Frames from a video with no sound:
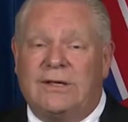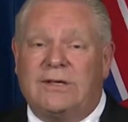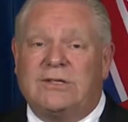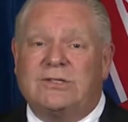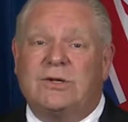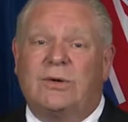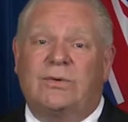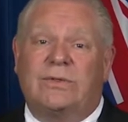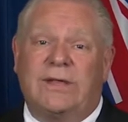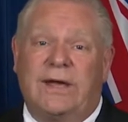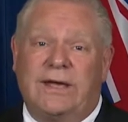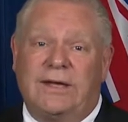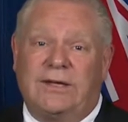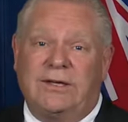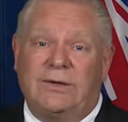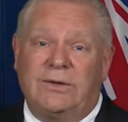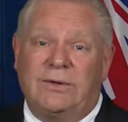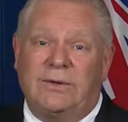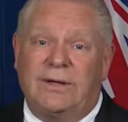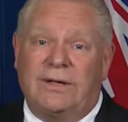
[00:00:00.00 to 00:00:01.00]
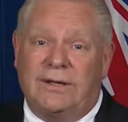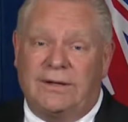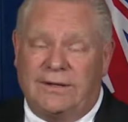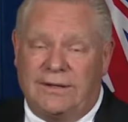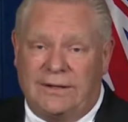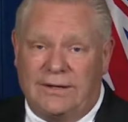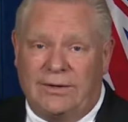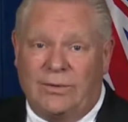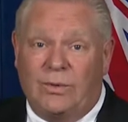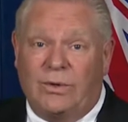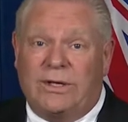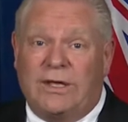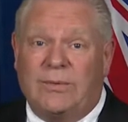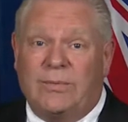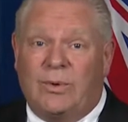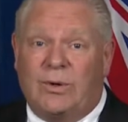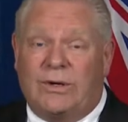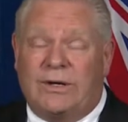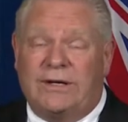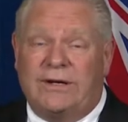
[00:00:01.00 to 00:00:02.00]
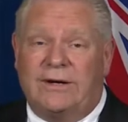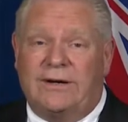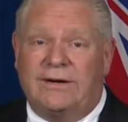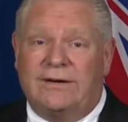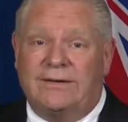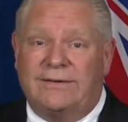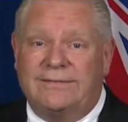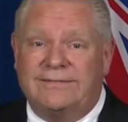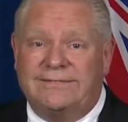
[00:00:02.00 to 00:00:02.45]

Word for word: So thank you, and uh, we'll keep working hard.